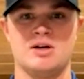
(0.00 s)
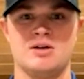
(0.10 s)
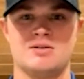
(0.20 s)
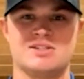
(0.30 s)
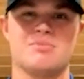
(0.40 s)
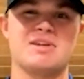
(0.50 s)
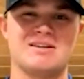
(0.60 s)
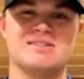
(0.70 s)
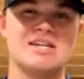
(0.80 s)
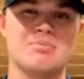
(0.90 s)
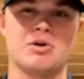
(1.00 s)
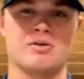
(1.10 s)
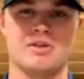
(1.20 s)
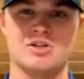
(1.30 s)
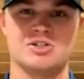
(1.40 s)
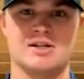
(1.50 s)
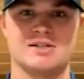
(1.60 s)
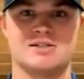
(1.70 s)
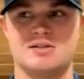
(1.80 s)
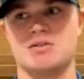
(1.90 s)
something deeper than
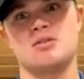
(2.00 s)
just